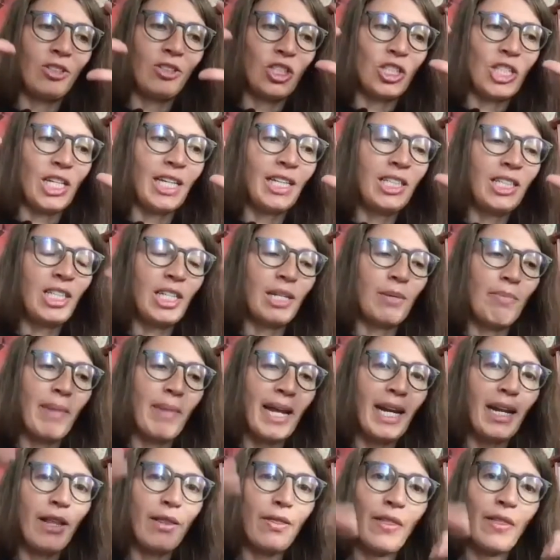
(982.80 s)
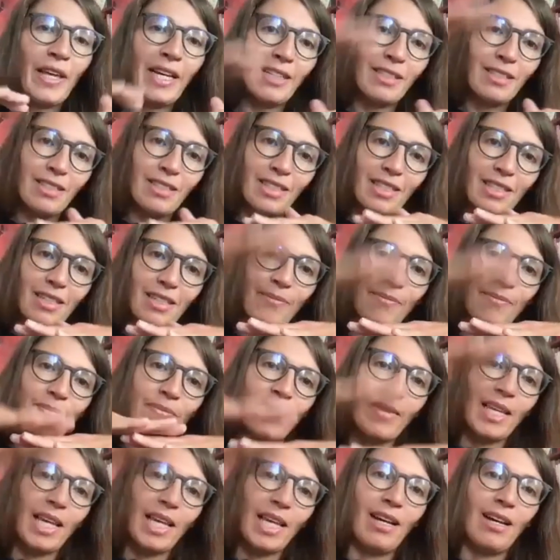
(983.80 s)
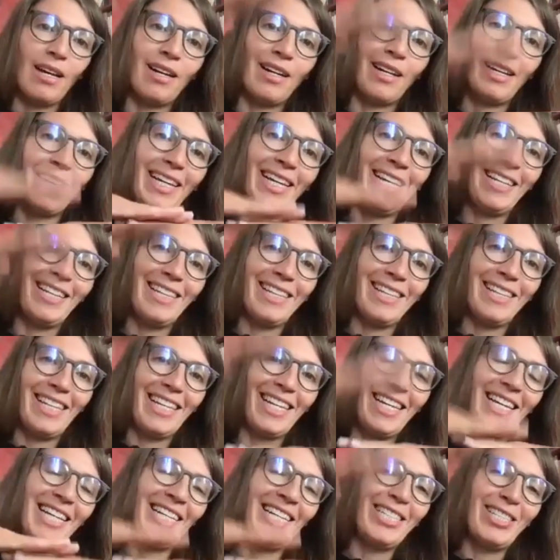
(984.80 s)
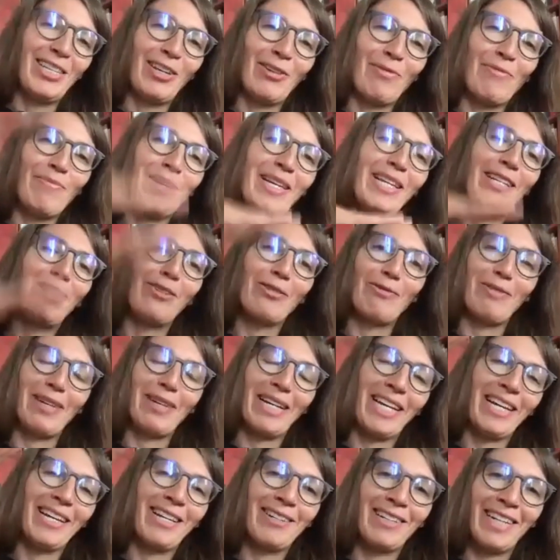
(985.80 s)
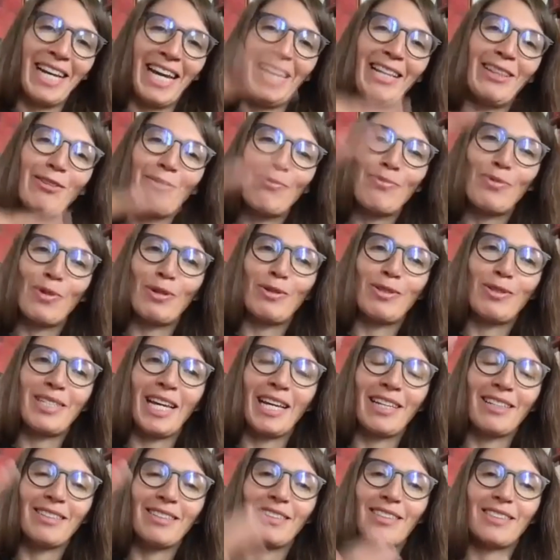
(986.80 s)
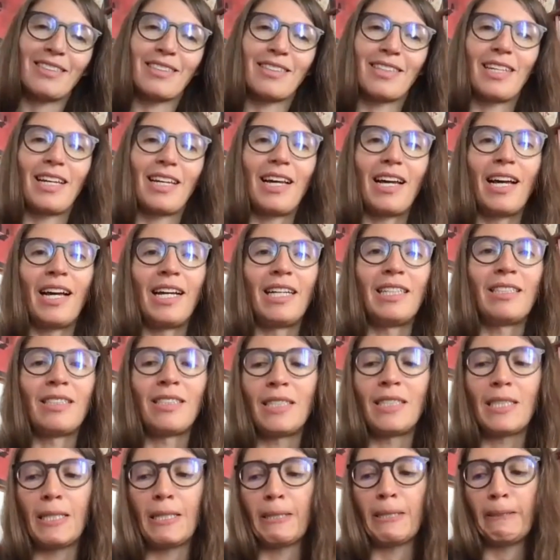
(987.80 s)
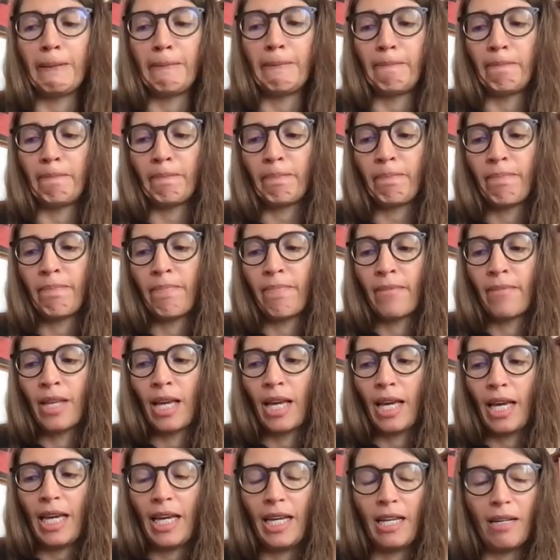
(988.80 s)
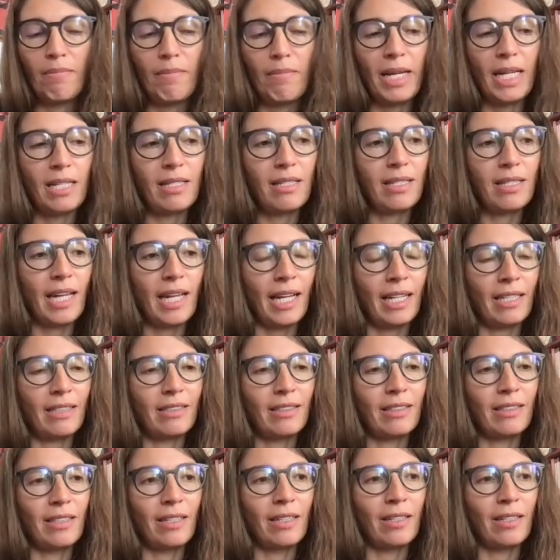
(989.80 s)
changing many things in the intermediary in the process, and it means that